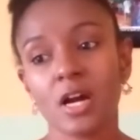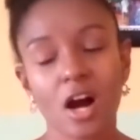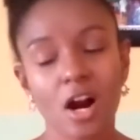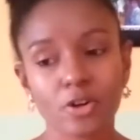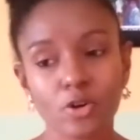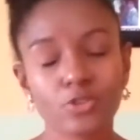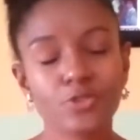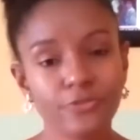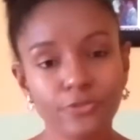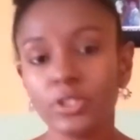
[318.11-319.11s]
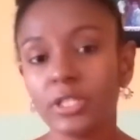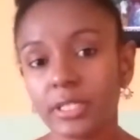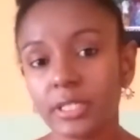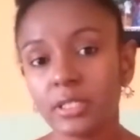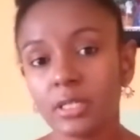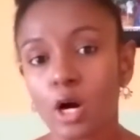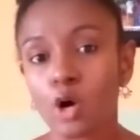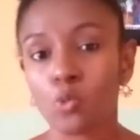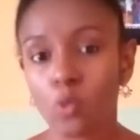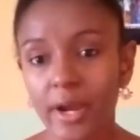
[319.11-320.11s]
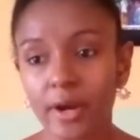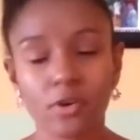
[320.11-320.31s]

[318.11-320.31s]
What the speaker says: are not fully aware.